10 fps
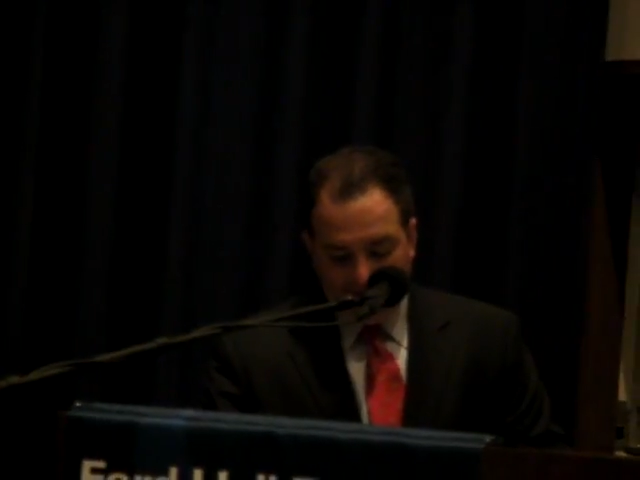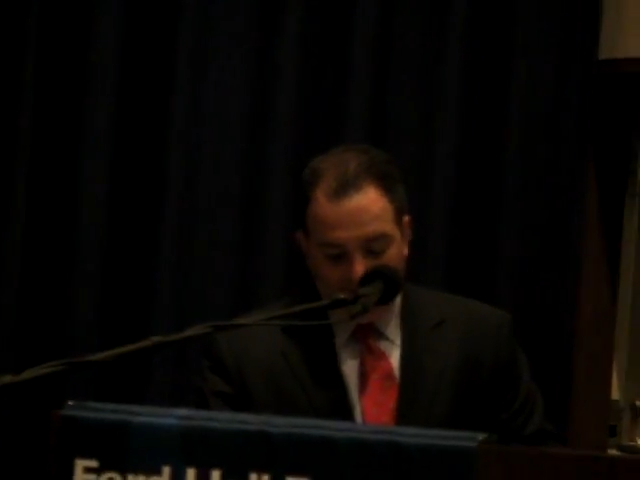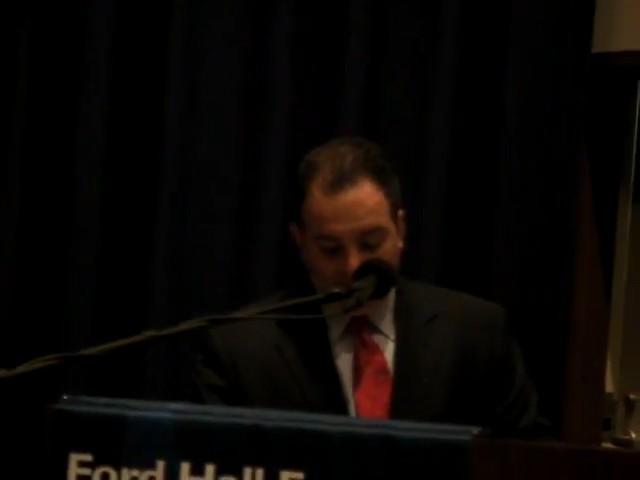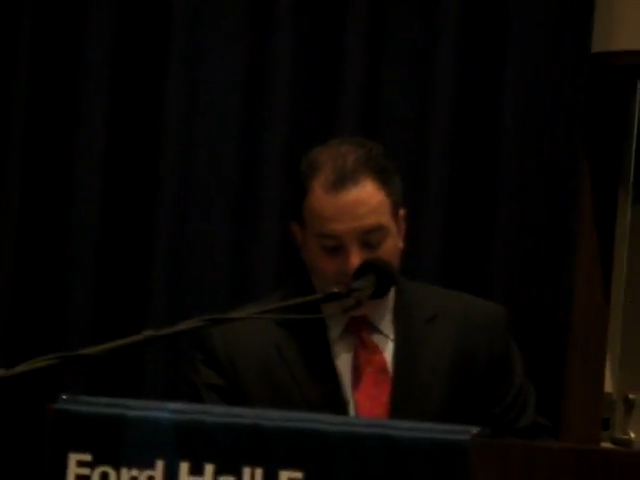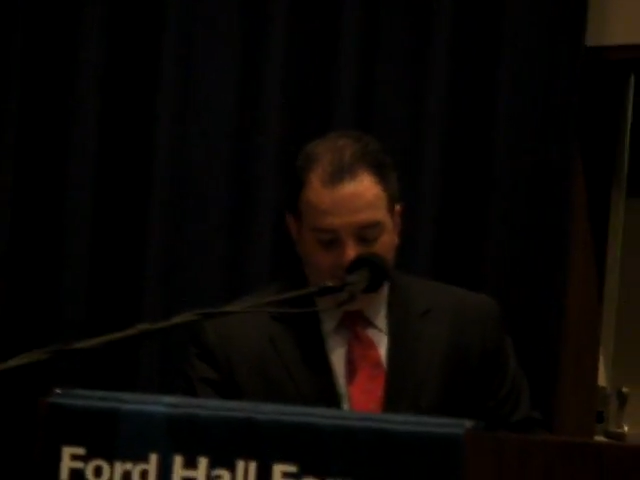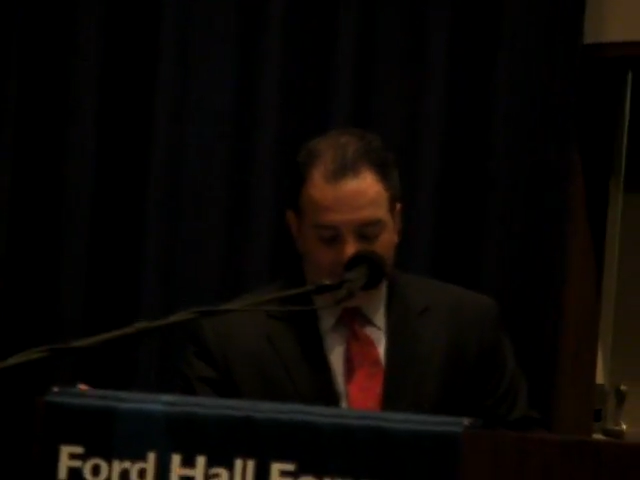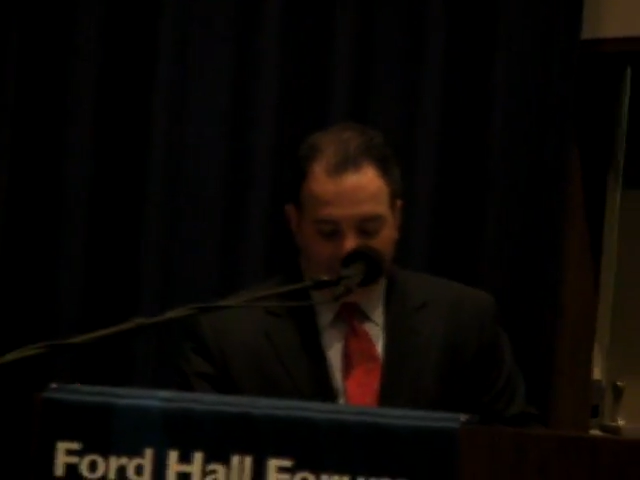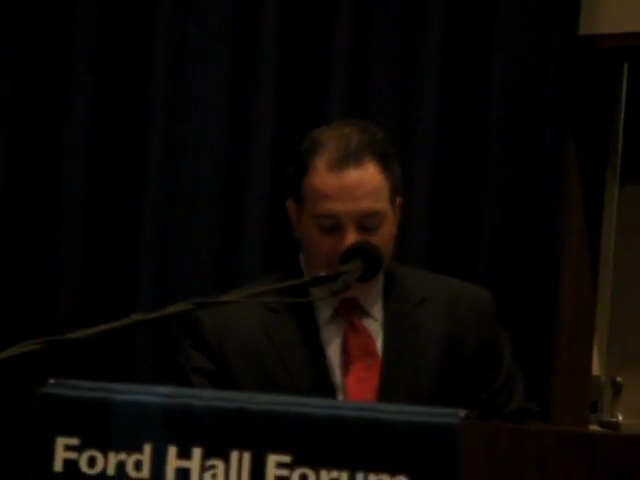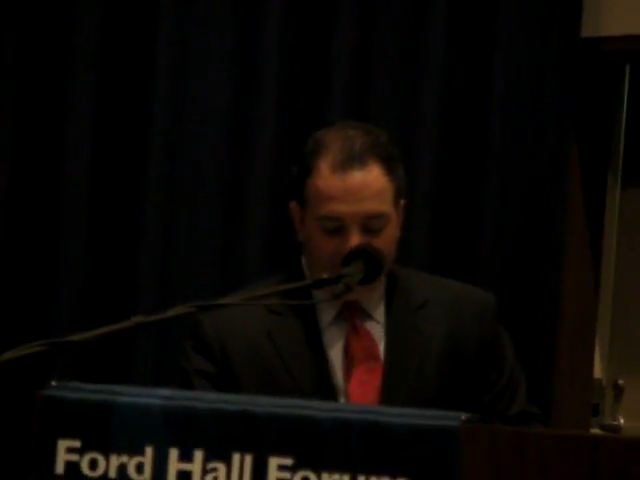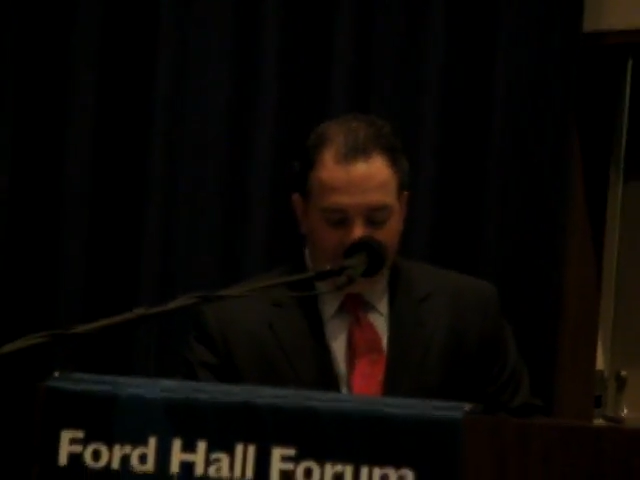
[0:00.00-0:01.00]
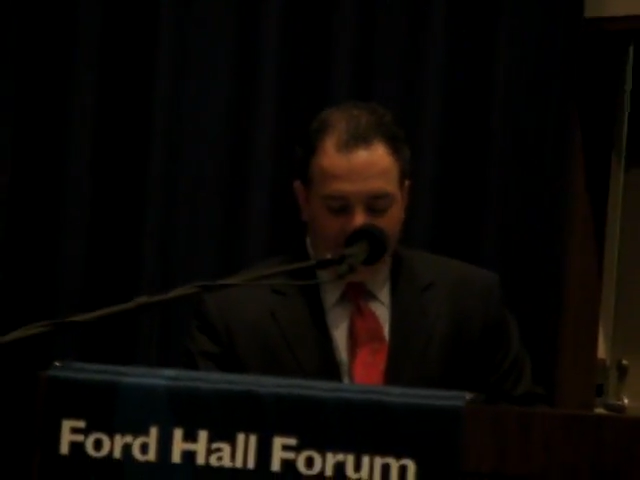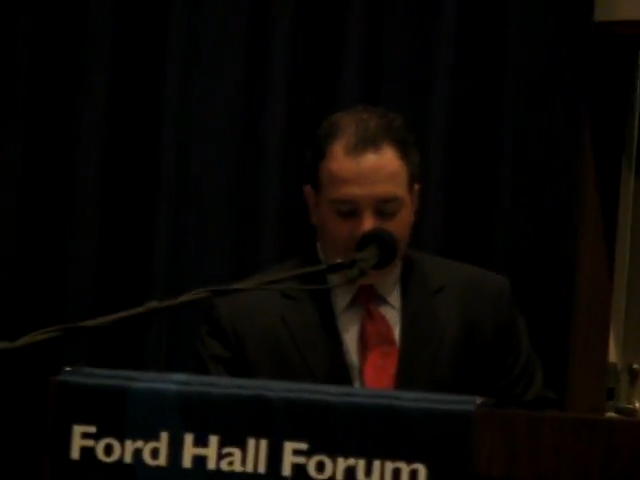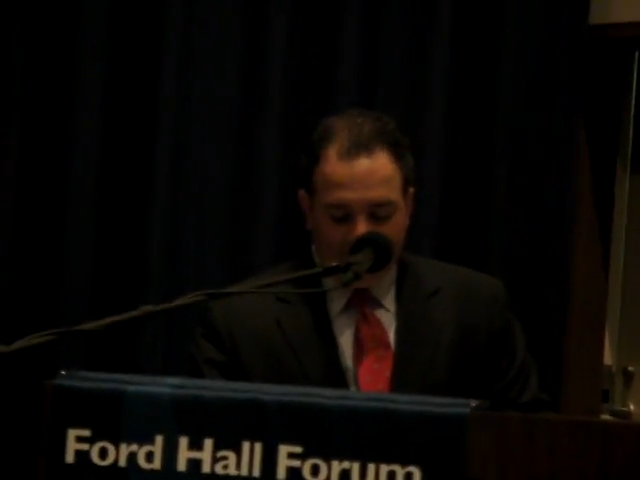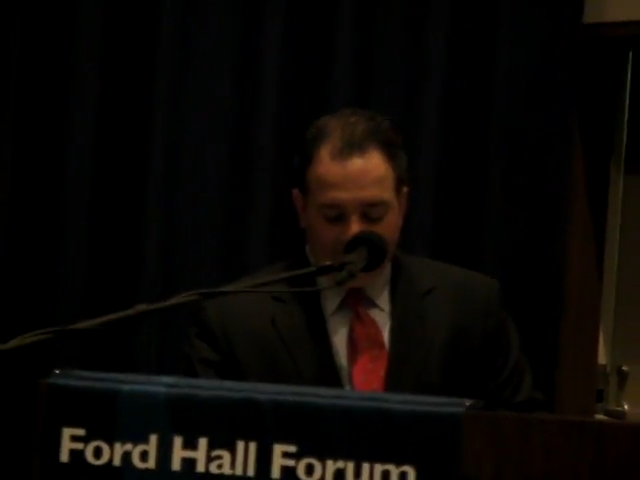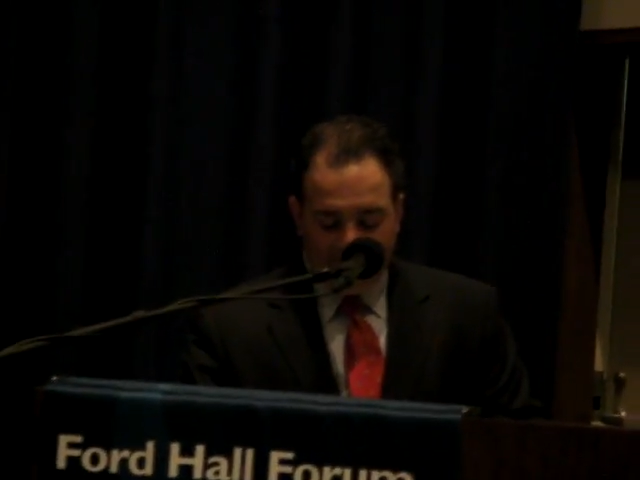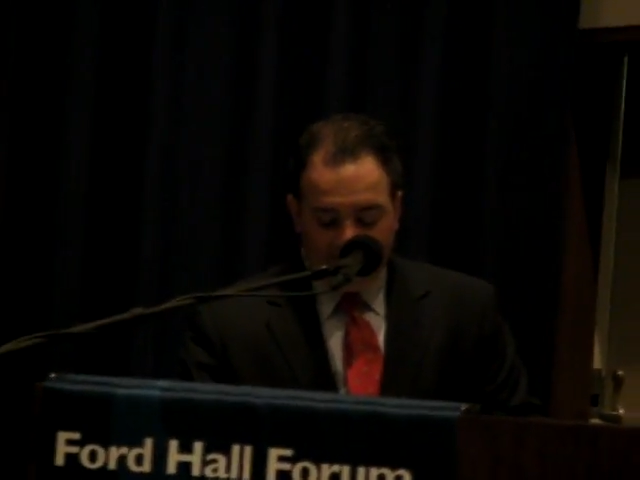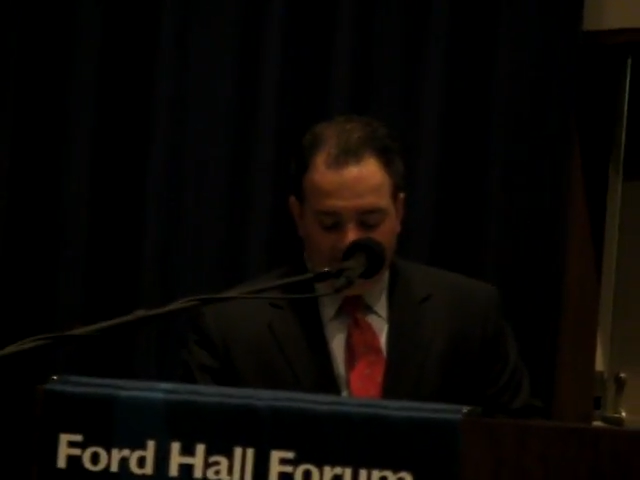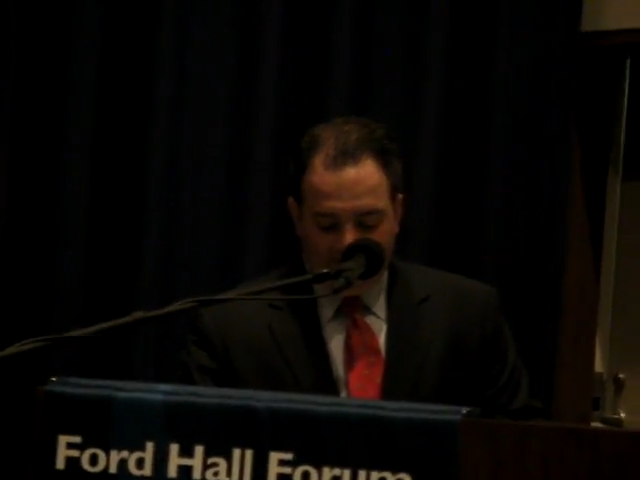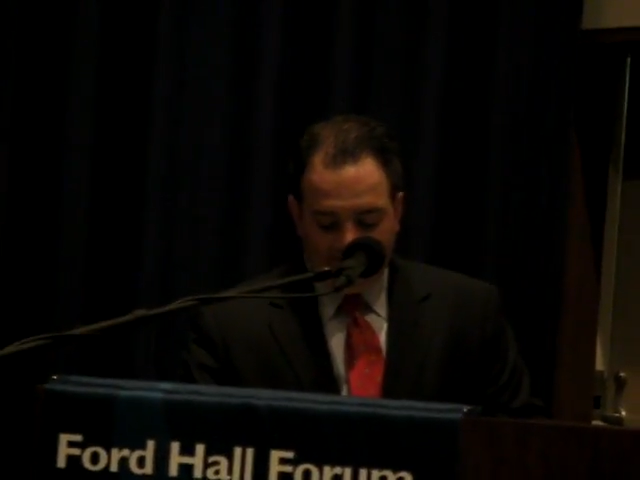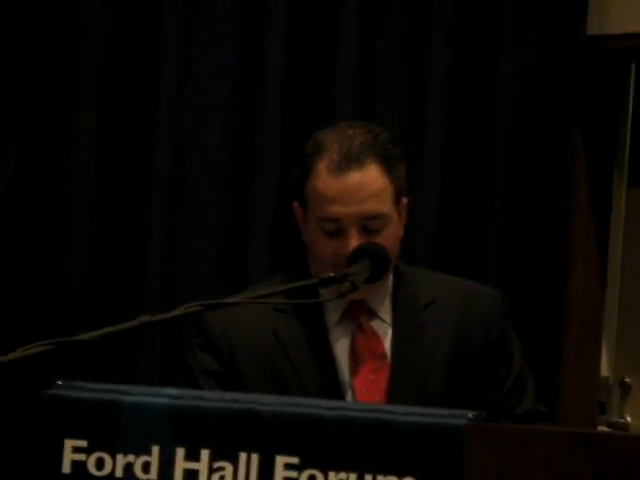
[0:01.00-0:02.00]
who is our host for this evening's
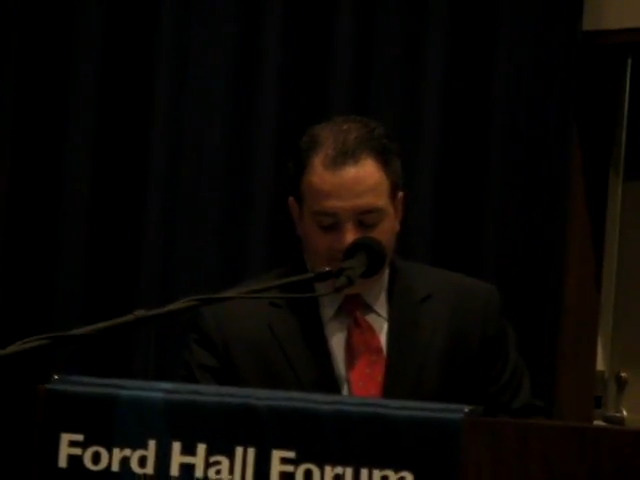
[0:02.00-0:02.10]
presentation.